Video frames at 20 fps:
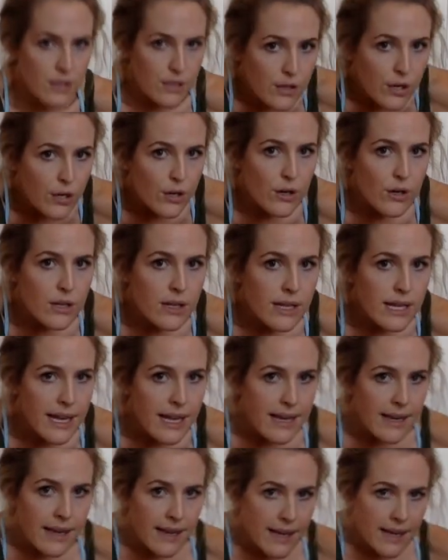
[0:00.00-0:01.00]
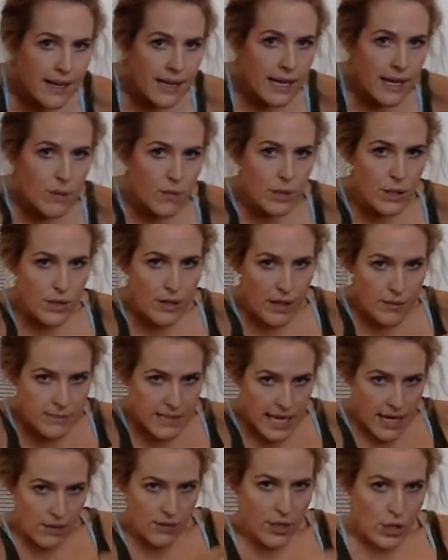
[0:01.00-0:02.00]
curl in, and when you come
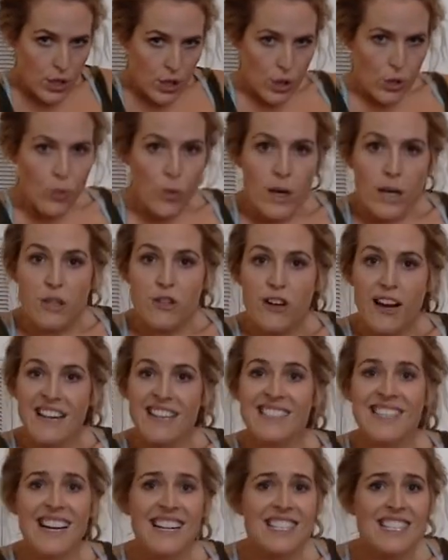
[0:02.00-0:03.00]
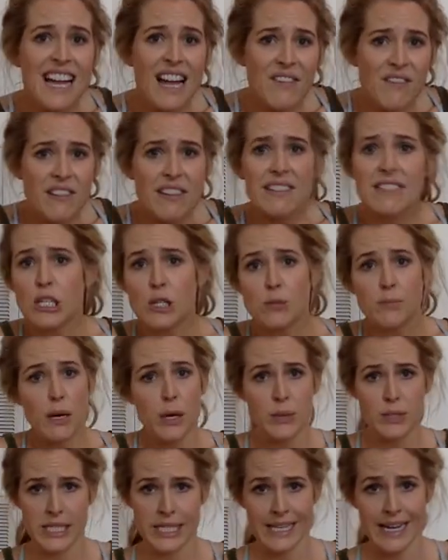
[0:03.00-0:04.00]
down, you want to try and touch every single
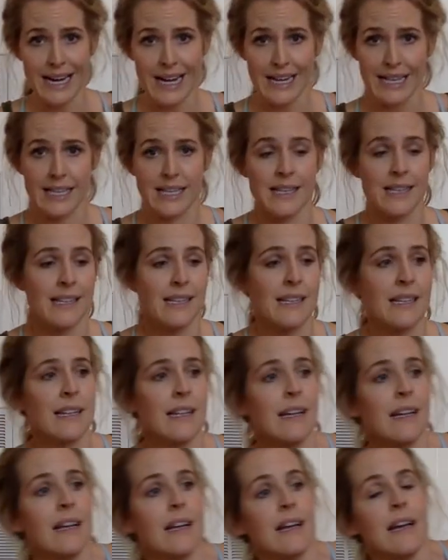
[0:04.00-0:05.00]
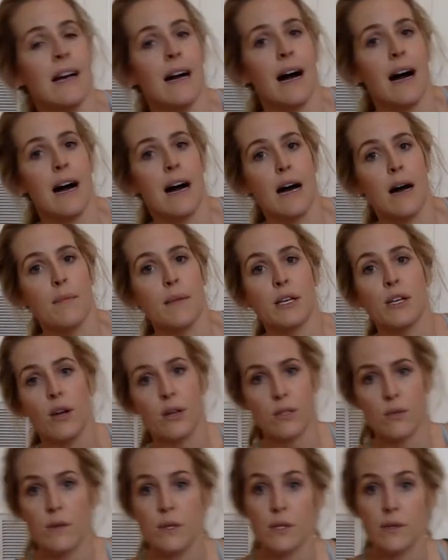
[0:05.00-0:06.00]
bone you got. And you
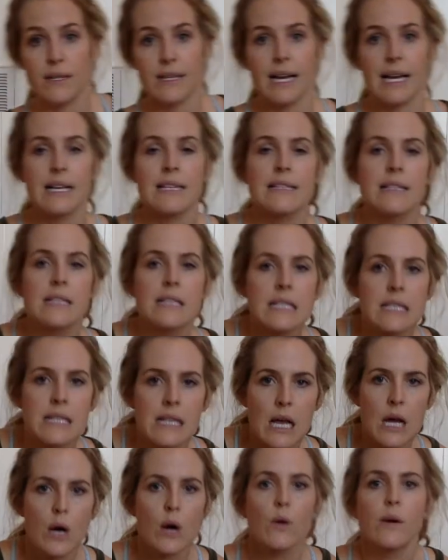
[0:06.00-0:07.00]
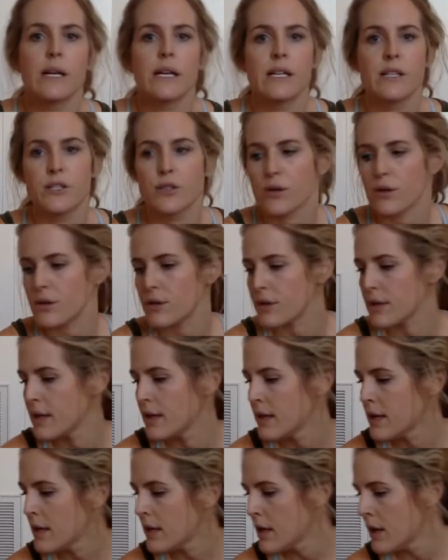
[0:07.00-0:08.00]
also want to do it nice and slow and controlled.
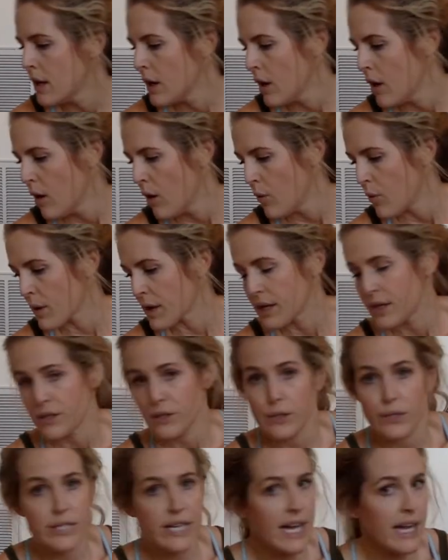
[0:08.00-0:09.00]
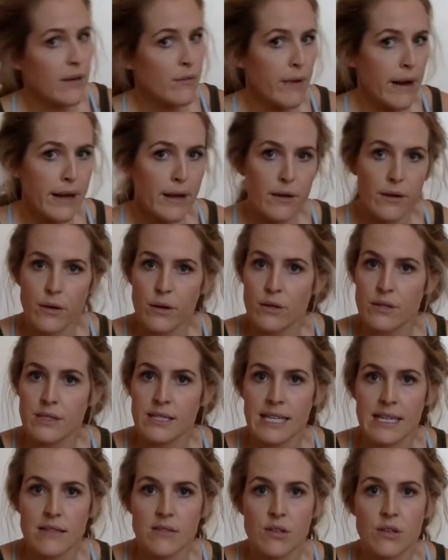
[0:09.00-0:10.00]
We're going to do 10 regular old
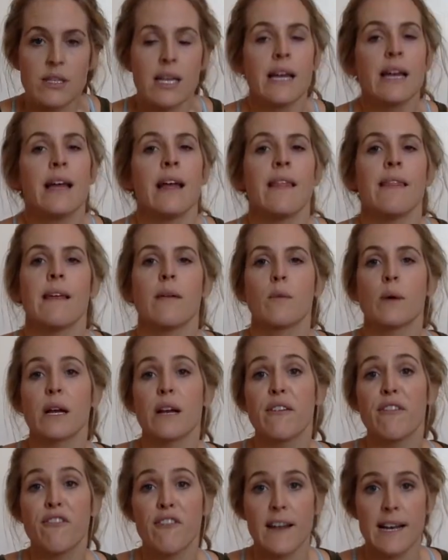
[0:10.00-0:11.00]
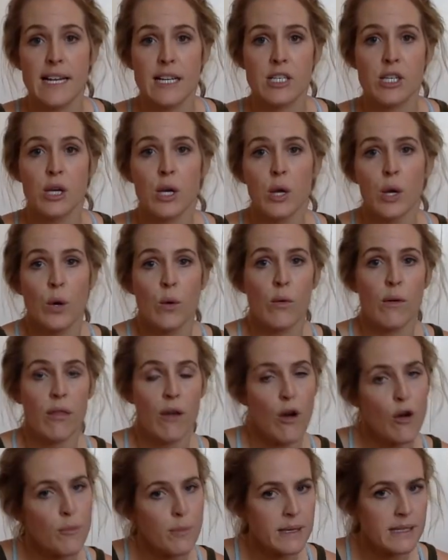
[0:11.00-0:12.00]
teasers, and then we're going to finish with
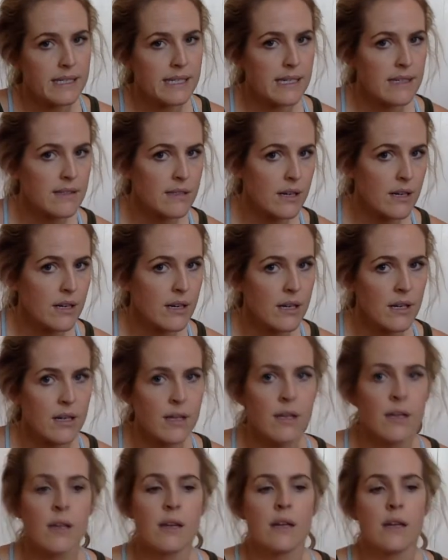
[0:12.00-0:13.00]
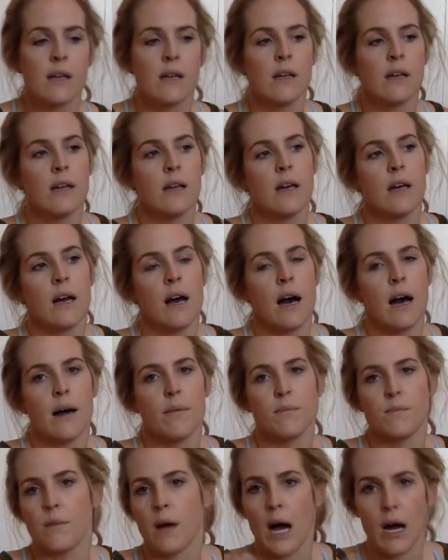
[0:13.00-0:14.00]
open teaser.
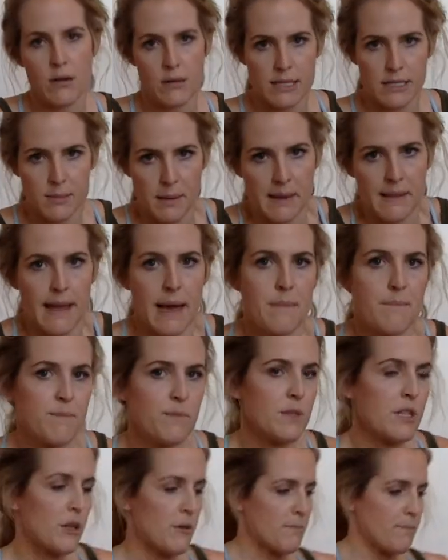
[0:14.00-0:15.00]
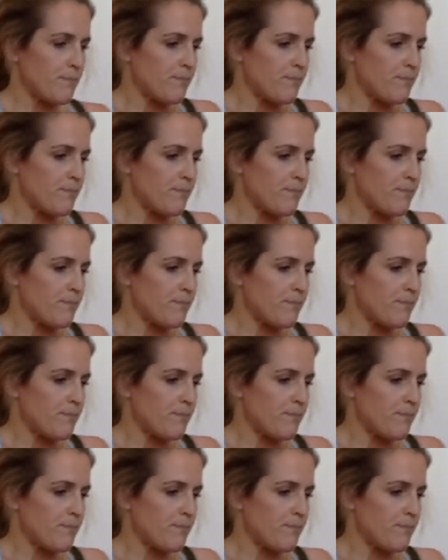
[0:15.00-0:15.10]
I'll explain that. So,